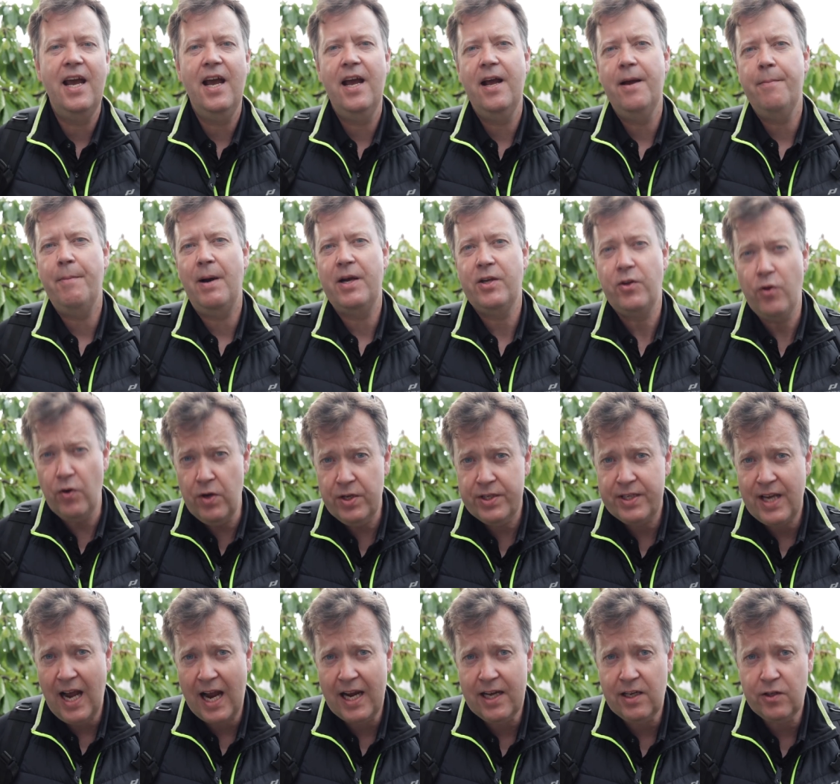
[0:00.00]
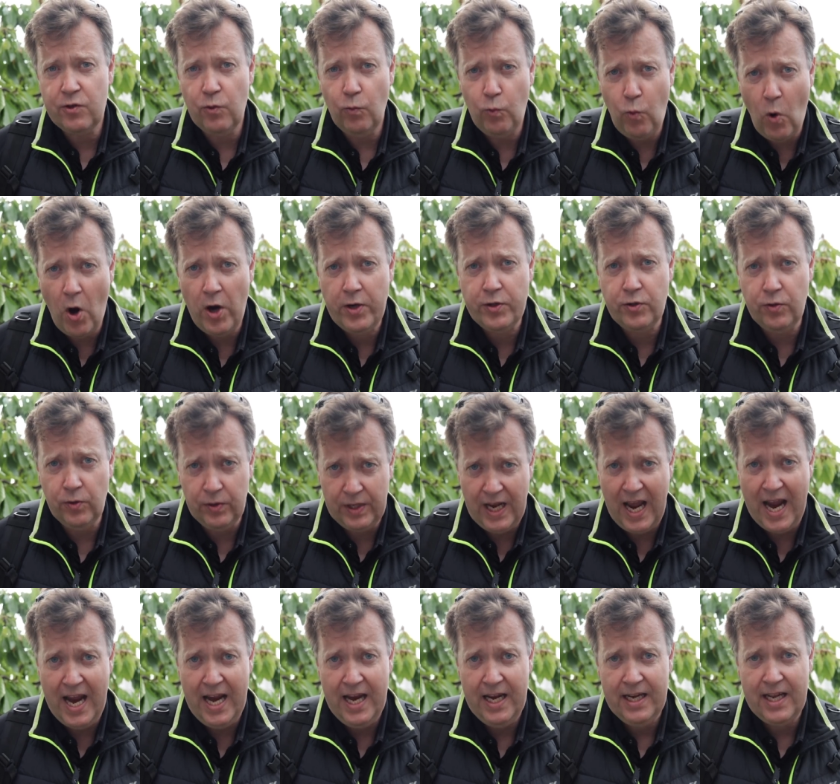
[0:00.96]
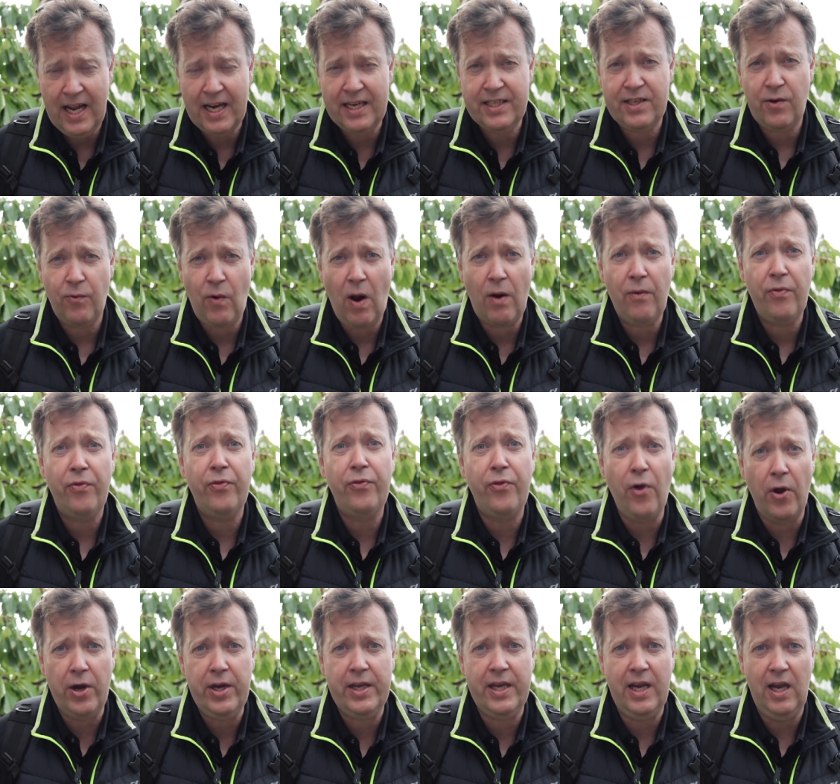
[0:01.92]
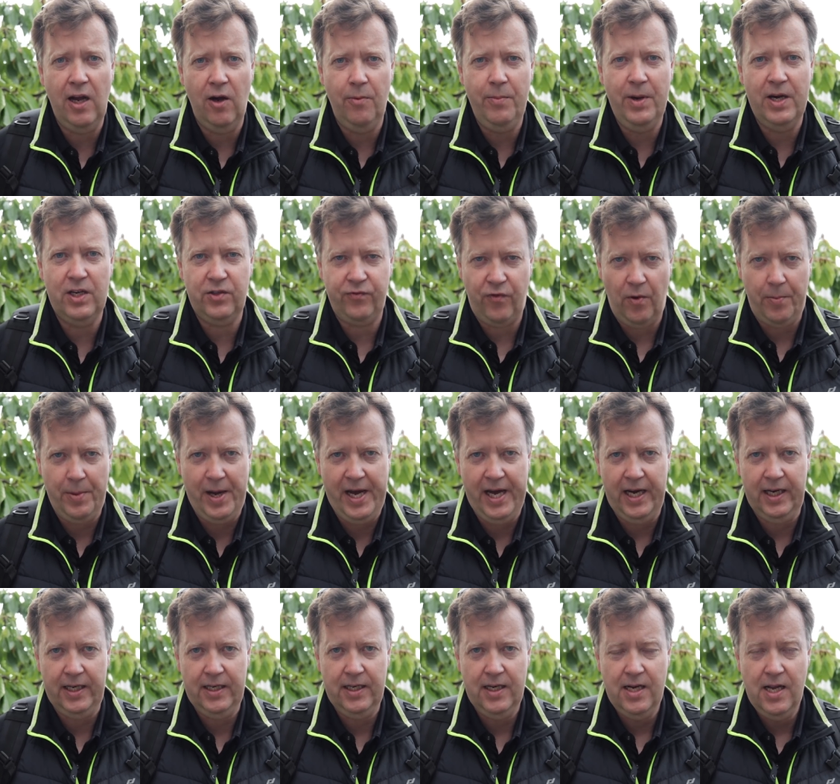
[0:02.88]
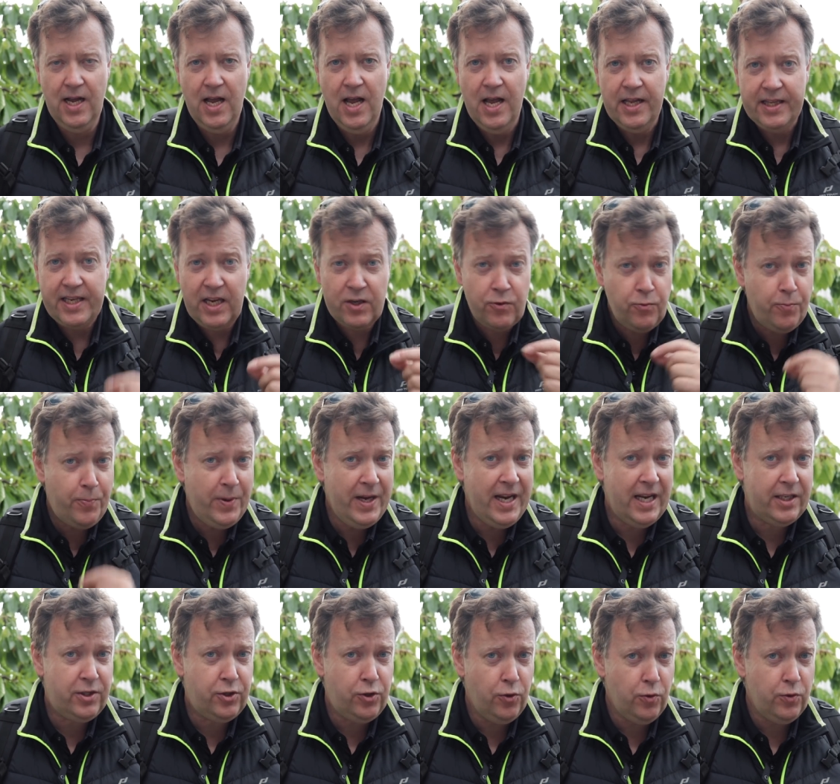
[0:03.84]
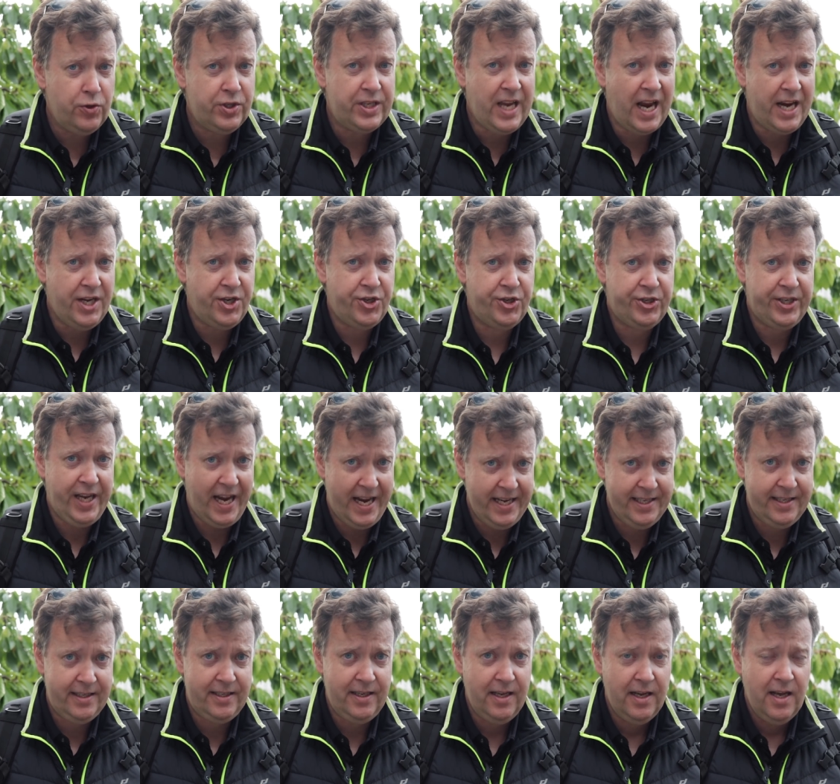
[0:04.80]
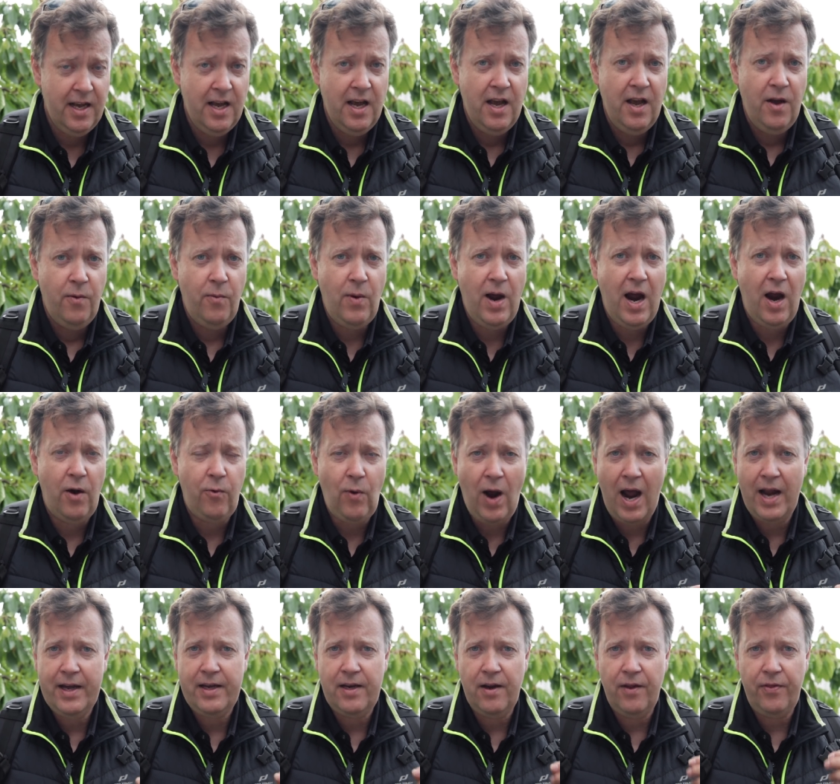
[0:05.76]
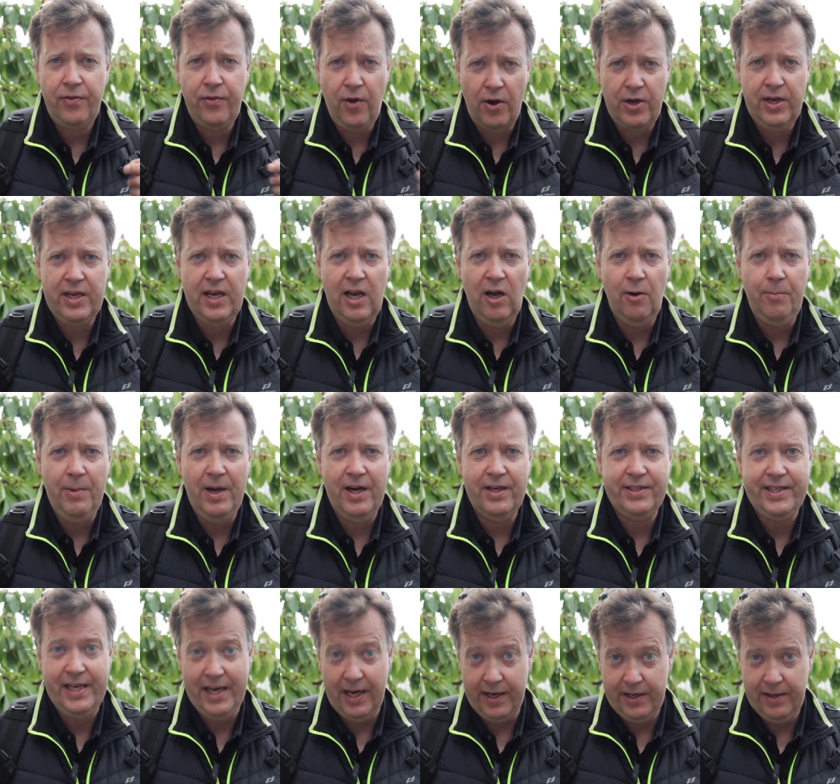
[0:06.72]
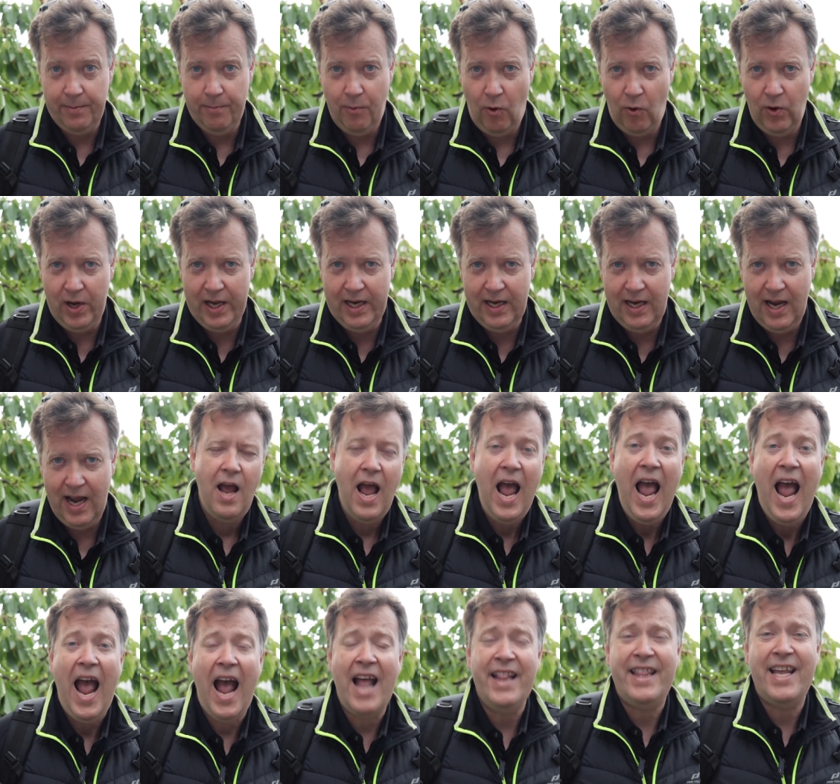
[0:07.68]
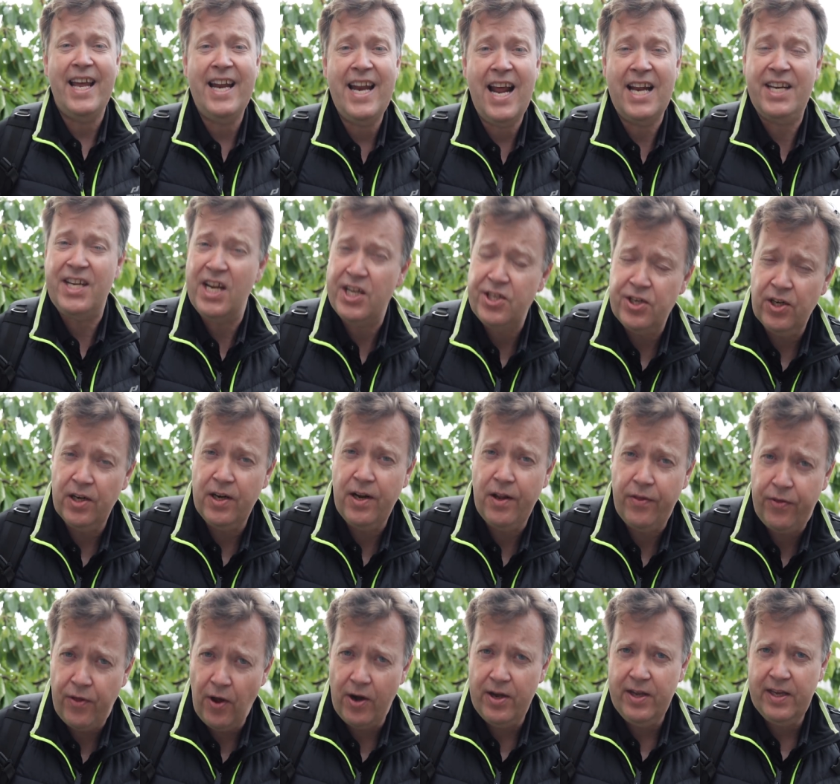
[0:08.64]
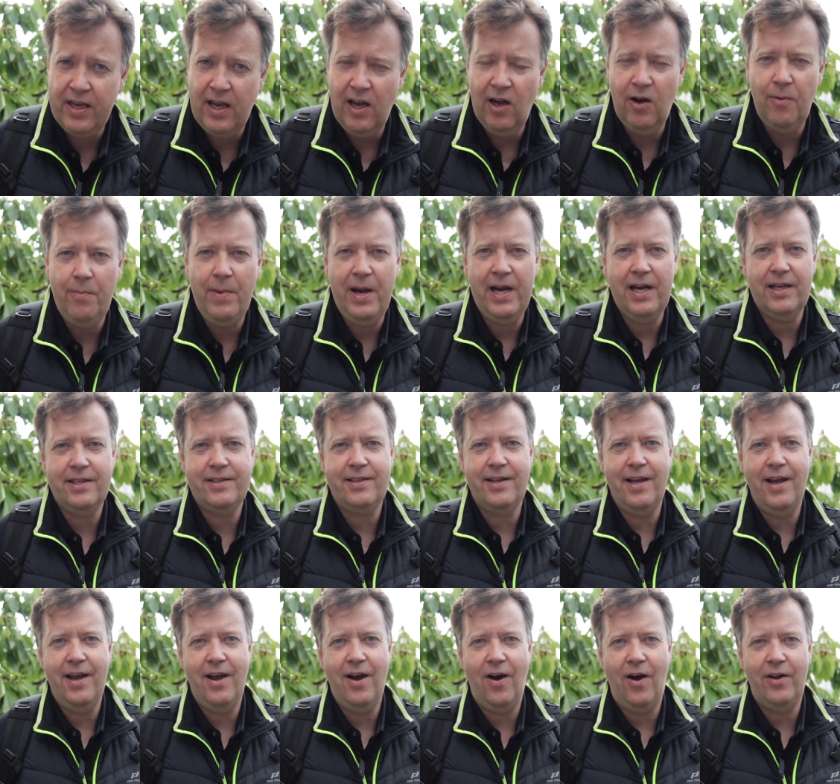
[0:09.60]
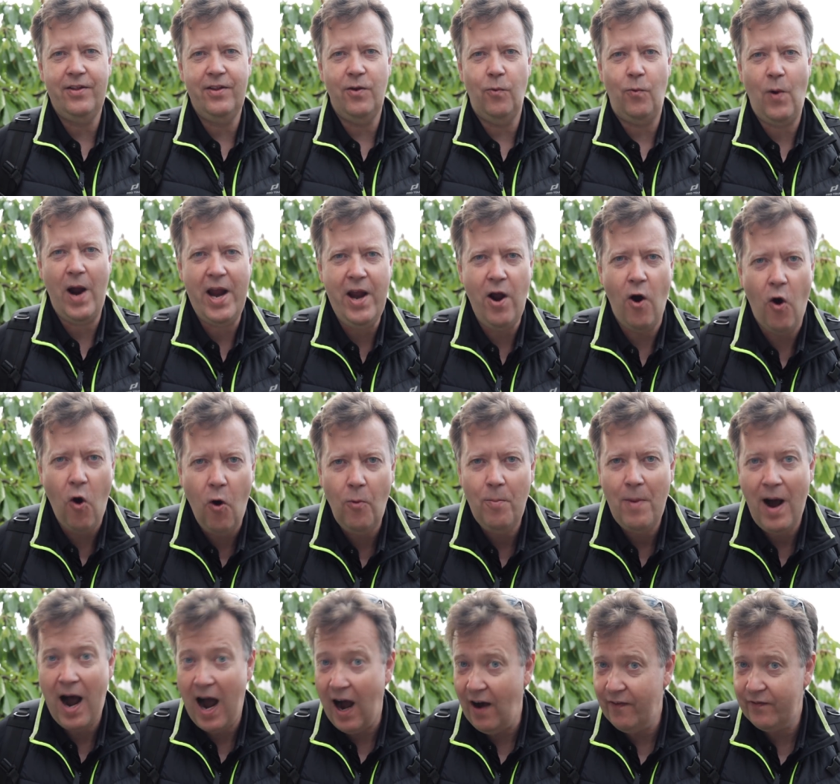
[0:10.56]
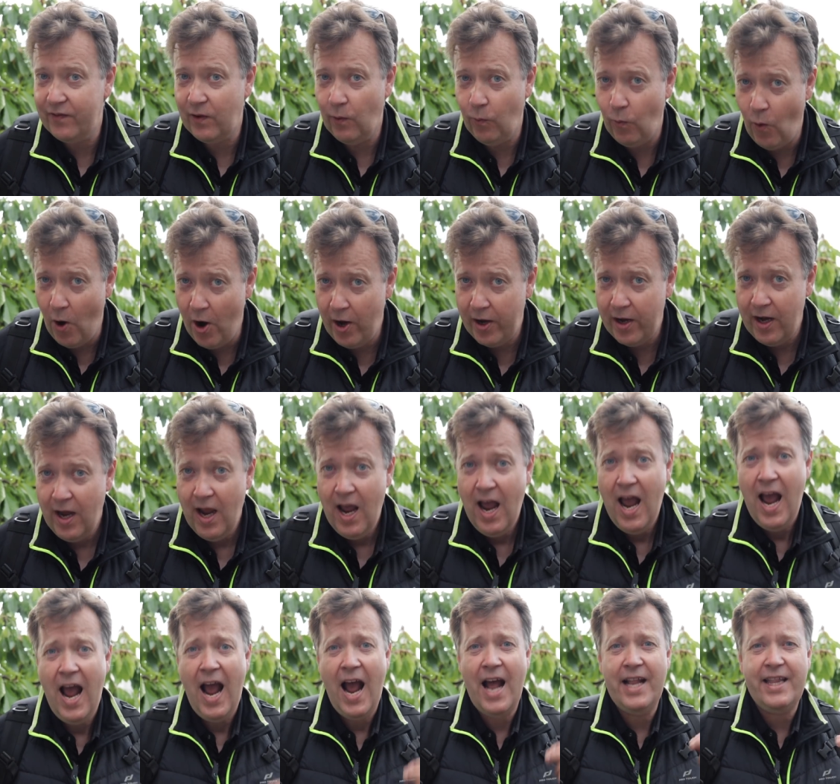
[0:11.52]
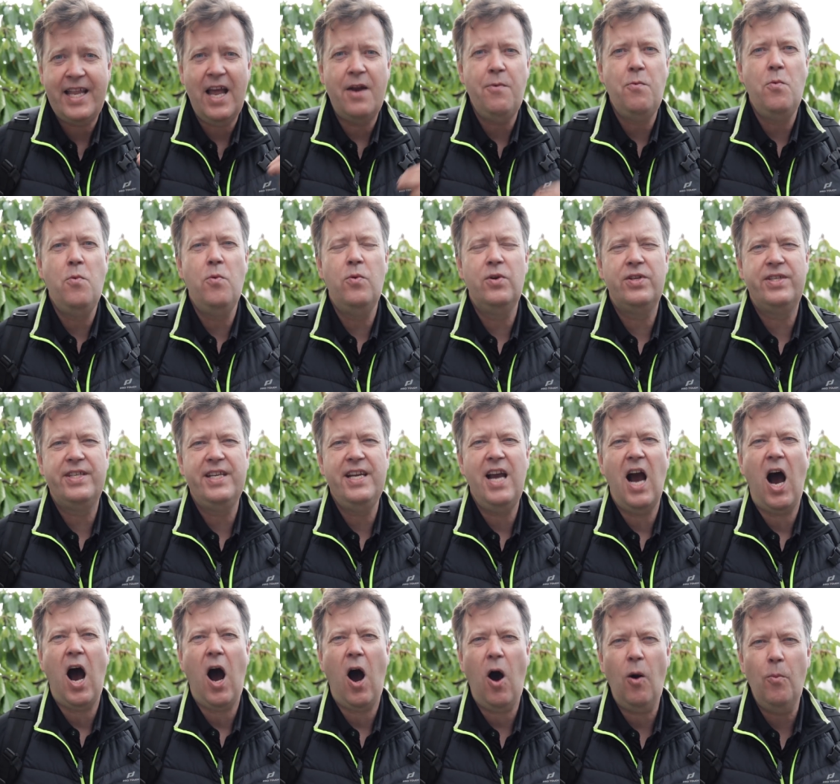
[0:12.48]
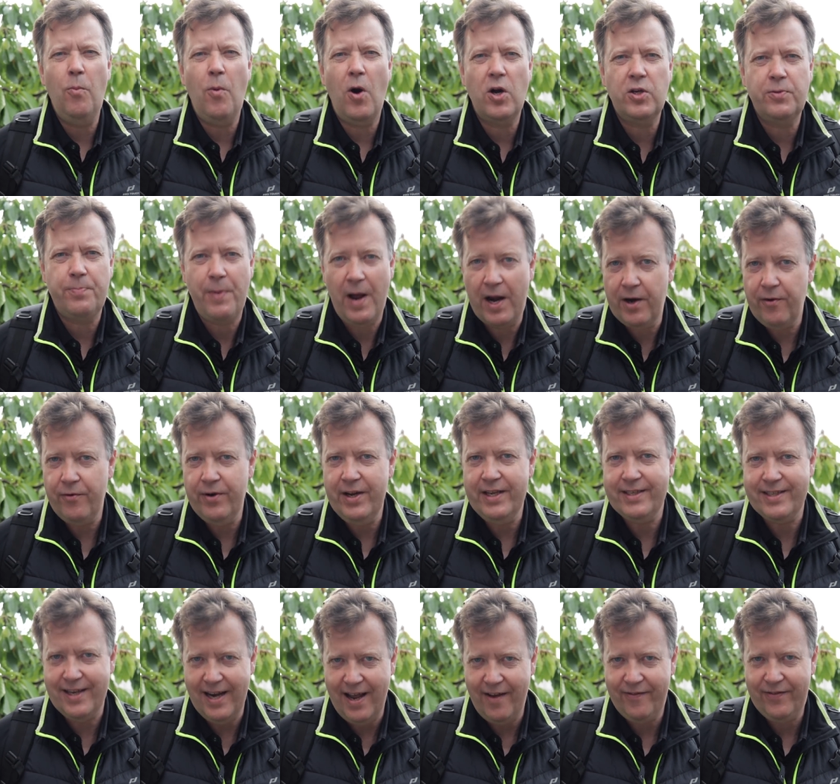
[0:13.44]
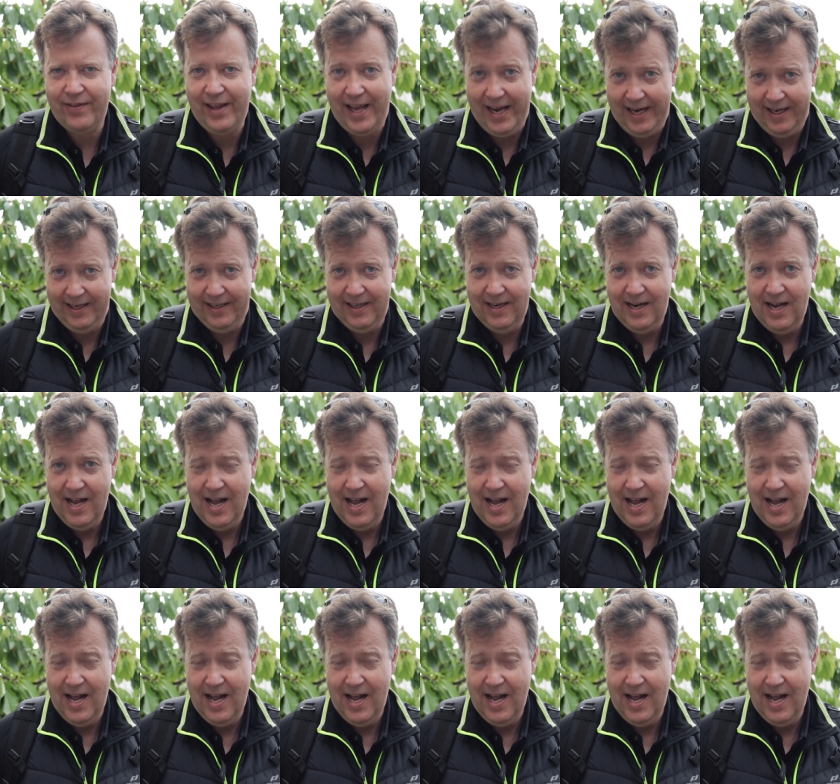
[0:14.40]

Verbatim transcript: uh, my unicycle to work today that is around 30 kilometers from here. This would be a two-stage test where I ride 30 kilometers here in the morning and then additionally 30 kilometers uh, on the way home after work and then we will see how much battery is left there.